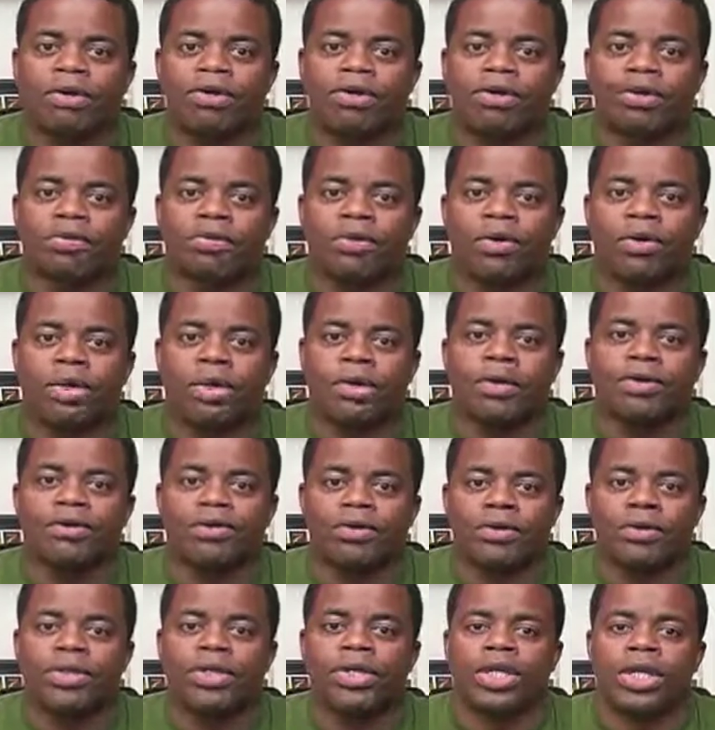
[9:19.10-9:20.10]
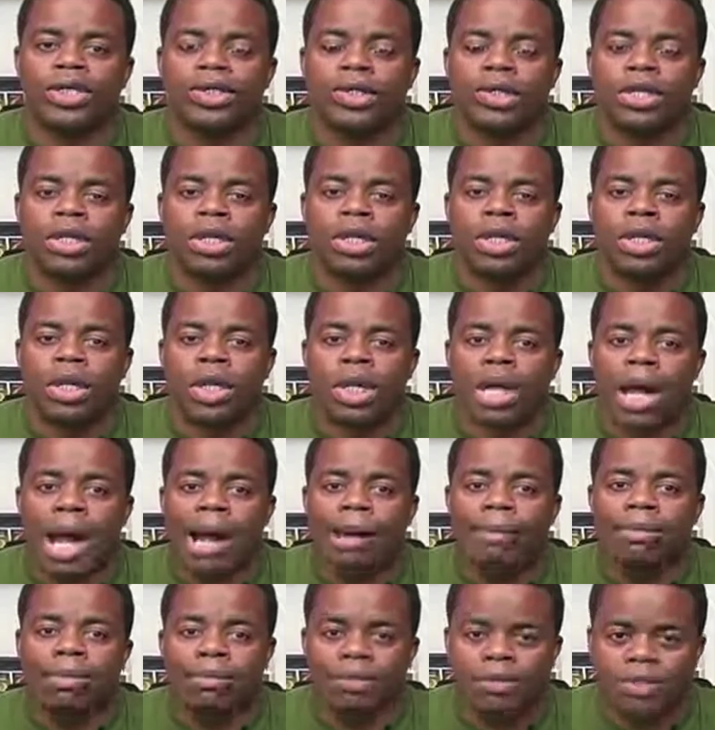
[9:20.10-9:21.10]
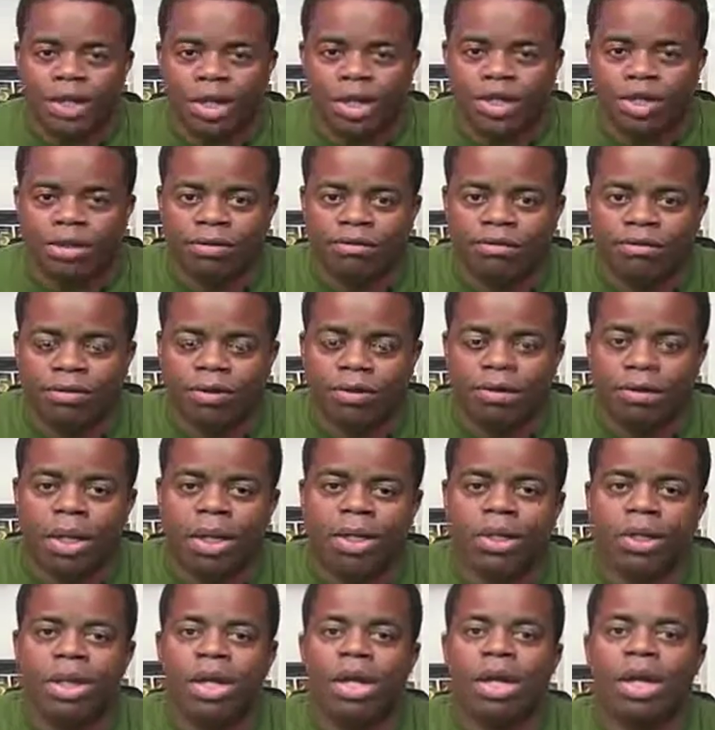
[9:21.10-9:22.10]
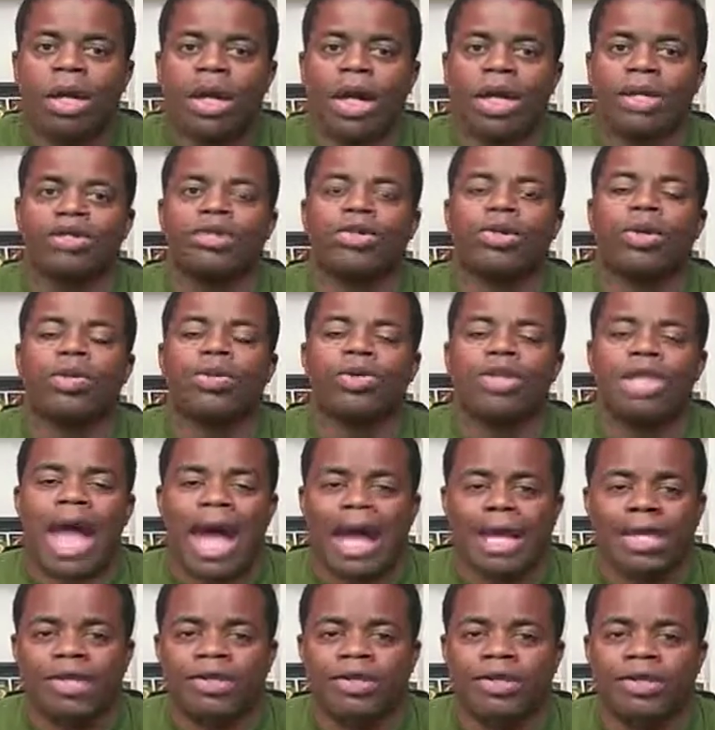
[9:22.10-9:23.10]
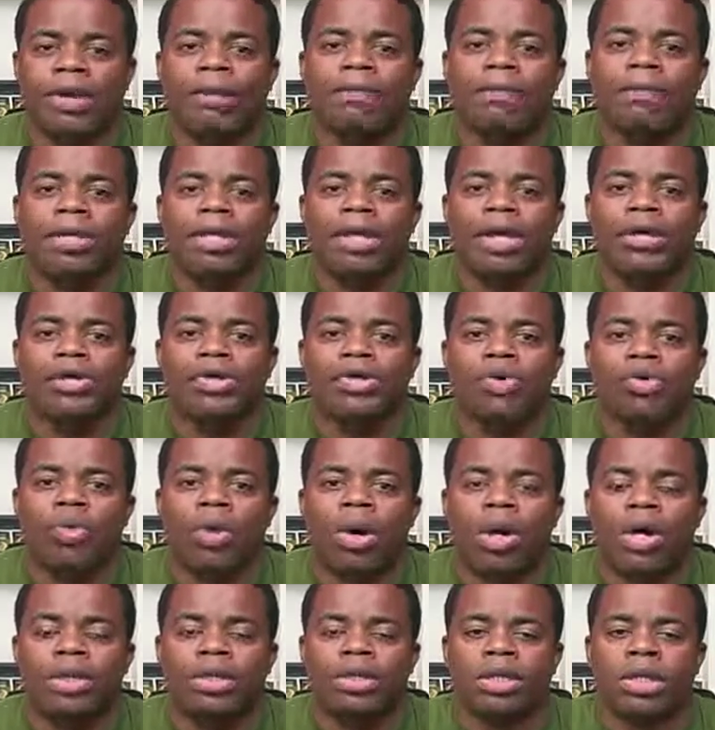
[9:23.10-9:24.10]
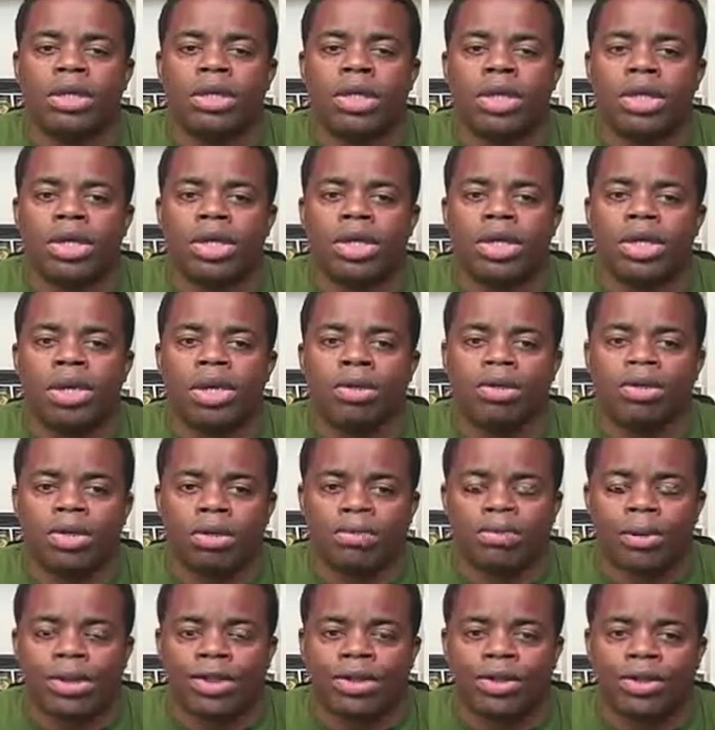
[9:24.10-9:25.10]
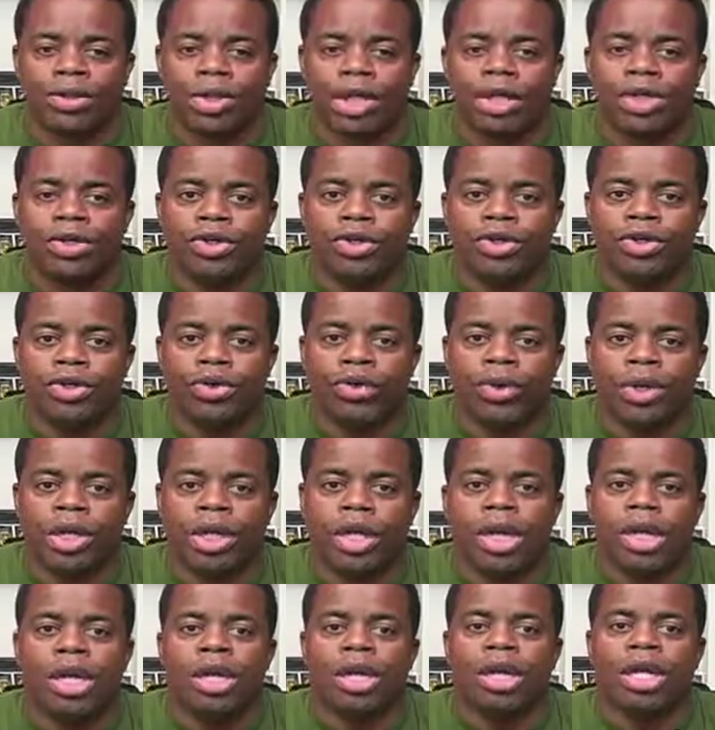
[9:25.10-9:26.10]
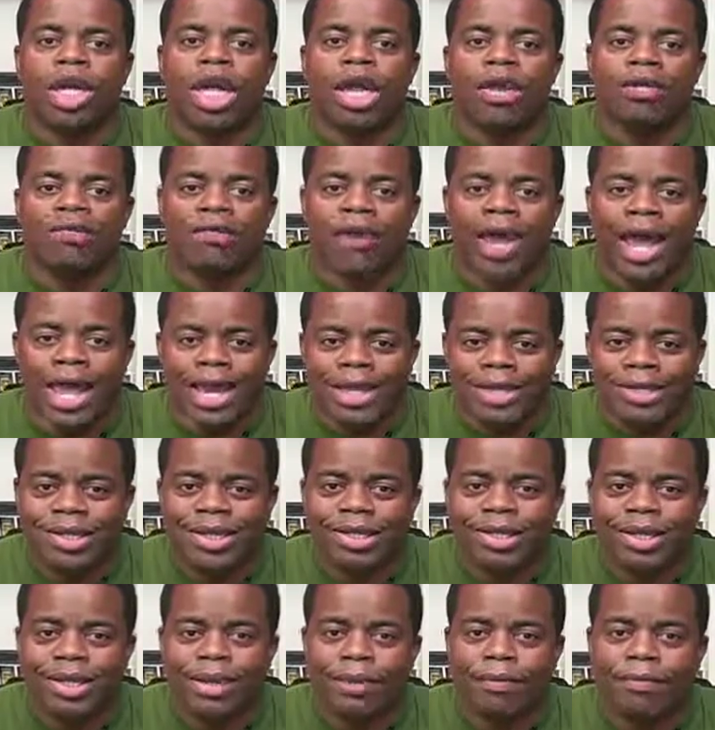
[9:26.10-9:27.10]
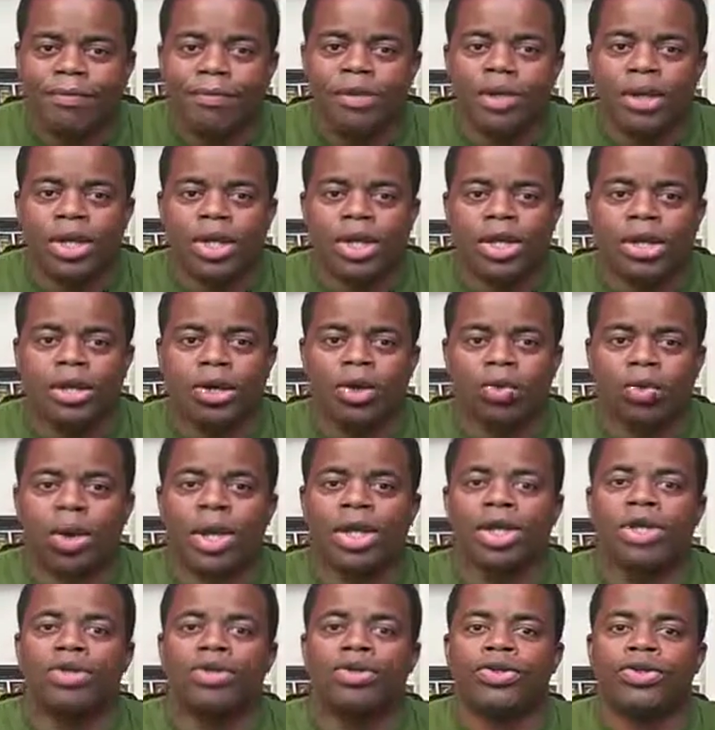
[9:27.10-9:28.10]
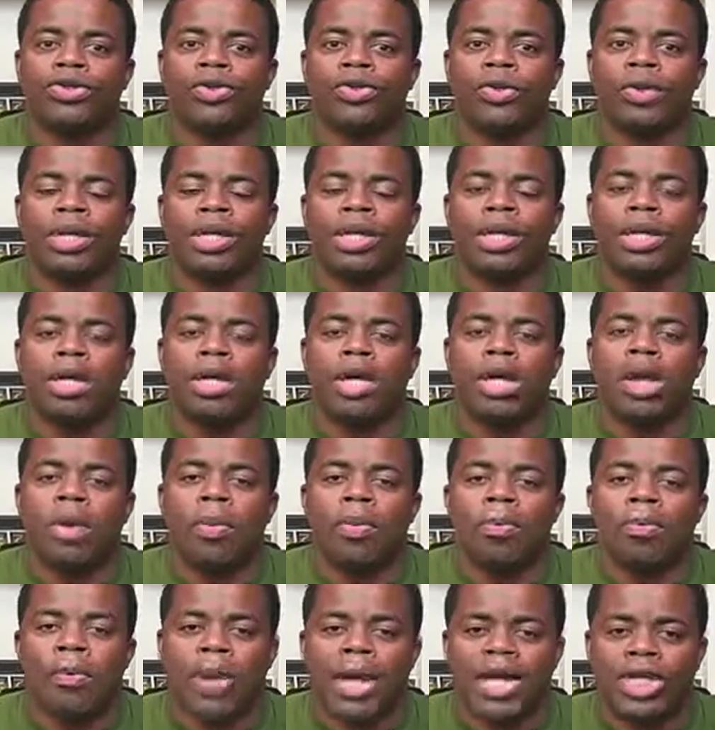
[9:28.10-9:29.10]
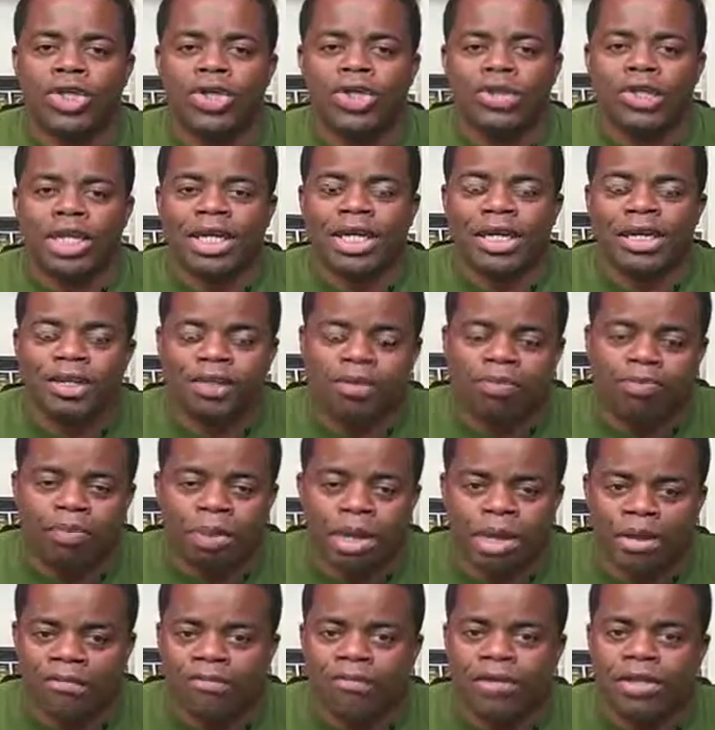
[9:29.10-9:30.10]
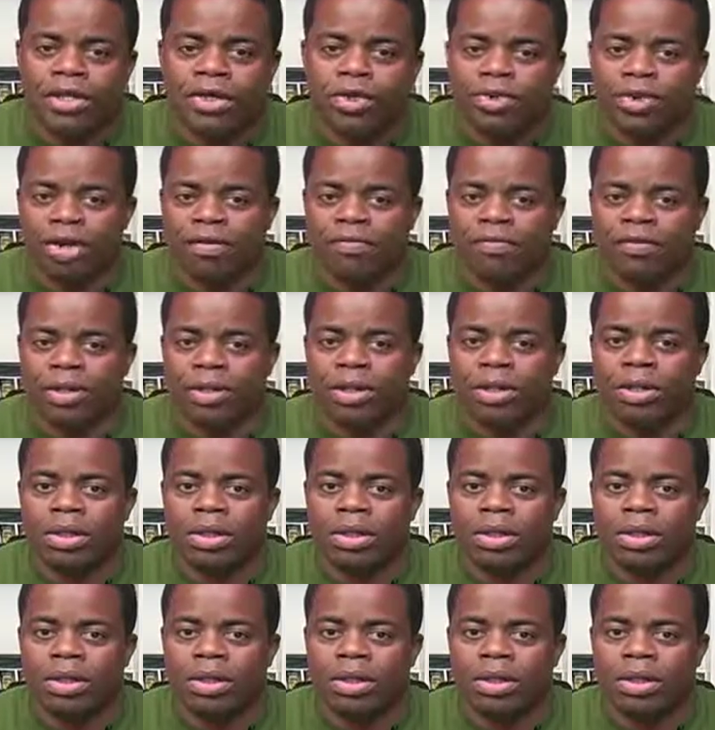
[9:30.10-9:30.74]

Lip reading: for her search engine optimization for the month. And so that is something that you want, to make sure that you're doing. Conveying to them, what you're doing. Make sure that it is benefit-driven,